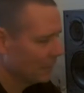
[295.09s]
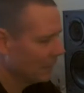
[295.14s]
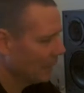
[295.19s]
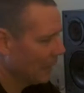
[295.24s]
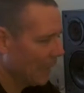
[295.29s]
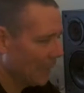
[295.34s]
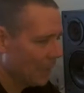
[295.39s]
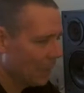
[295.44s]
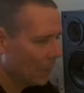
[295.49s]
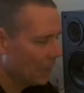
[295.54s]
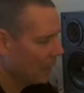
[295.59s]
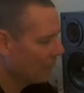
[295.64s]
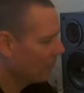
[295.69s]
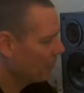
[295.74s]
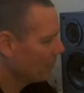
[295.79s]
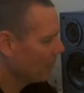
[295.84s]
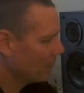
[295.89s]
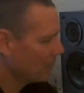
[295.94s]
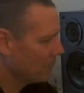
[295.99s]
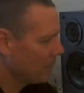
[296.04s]
I know enough
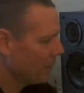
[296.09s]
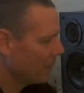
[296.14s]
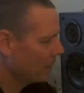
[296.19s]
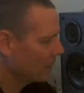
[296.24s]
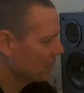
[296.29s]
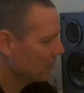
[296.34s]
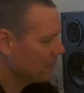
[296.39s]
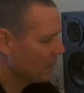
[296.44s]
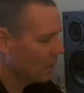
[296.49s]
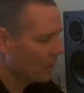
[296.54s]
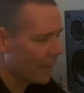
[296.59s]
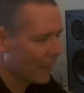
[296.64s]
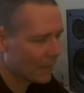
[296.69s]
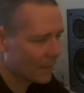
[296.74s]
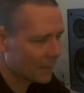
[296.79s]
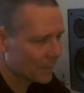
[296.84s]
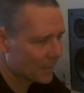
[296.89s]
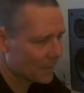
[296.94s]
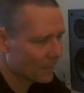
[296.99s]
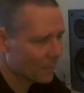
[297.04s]
about speakers to know that
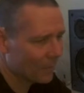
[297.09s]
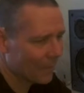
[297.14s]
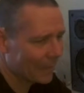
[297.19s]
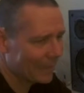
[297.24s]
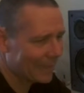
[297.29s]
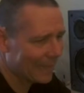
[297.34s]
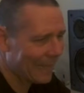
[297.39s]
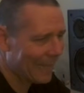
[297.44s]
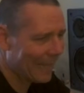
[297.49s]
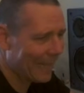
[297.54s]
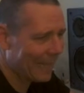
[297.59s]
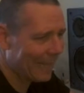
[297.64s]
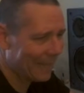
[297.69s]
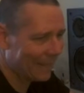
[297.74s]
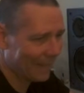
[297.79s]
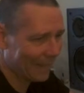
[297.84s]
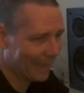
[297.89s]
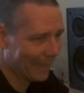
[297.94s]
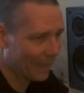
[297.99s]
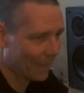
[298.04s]
doesn't affect
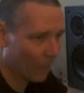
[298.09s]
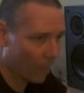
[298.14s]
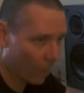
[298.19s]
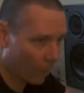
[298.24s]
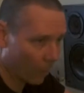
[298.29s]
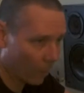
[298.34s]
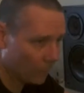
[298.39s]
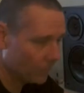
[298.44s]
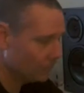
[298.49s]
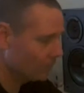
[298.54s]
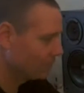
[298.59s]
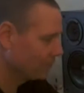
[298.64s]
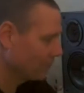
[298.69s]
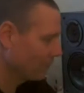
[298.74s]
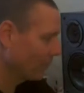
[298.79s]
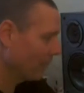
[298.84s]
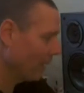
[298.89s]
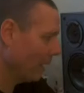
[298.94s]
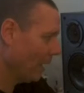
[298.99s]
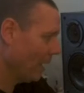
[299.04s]
anything at all.
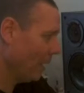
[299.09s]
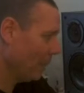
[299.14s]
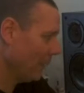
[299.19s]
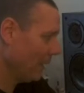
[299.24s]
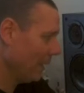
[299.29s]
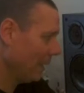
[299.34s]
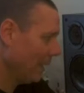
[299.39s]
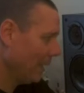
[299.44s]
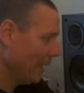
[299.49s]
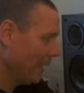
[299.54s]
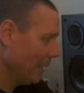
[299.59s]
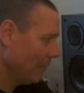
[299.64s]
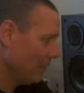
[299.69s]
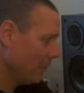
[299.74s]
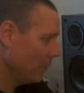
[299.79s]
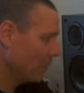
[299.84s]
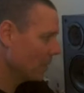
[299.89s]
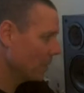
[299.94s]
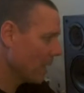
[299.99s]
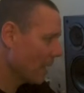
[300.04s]
I mean, if
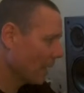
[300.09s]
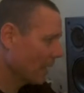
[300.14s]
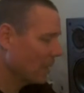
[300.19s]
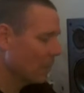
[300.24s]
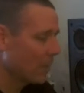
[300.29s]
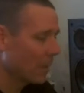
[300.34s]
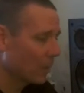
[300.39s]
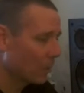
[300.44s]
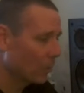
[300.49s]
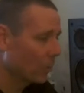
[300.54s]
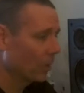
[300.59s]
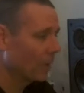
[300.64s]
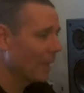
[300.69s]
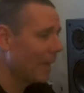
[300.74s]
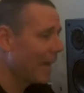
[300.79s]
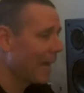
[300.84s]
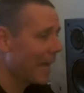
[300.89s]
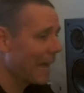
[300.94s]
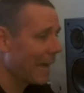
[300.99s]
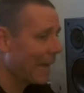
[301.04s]
you were talking about a really
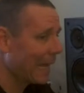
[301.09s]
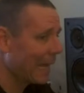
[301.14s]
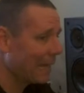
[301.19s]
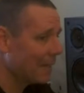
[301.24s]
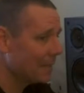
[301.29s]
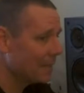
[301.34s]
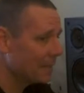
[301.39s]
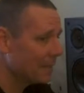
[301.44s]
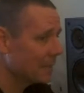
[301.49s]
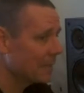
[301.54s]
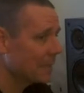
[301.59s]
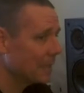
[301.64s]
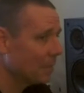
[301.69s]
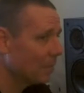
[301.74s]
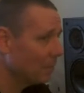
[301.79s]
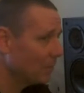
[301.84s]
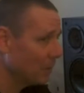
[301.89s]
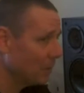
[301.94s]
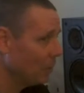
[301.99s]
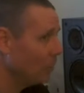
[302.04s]
high-end
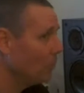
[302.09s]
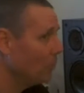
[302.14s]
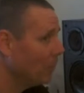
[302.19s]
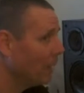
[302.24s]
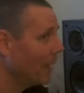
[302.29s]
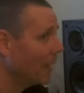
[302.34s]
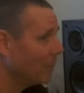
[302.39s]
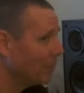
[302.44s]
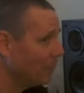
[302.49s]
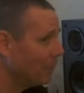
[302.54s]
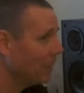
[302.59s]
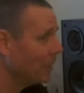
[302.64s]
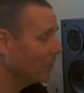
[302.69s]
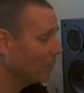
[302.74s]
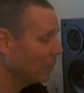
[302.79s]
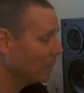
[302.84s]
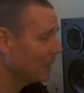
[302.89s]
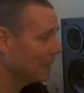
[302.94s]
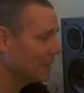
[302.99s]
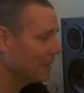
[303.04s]
system, you might be
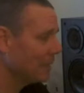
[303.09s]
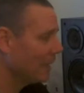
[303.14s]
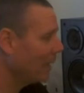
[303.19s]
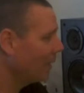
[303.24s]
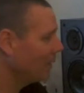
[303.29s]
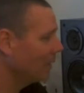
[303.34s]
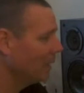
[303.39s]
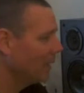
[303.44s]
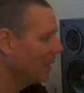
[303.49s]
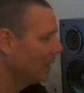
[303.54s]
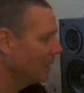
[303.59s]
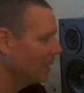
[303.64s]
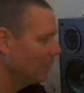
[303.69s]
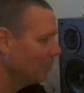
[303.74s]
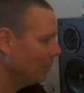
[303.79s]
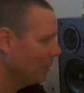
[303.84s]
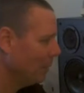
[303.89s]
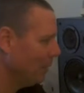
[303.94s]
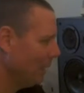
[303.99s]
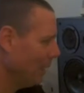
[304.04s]
able to tell,
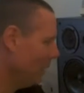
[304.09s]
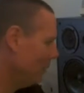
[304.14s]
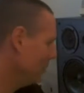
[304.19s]
but no.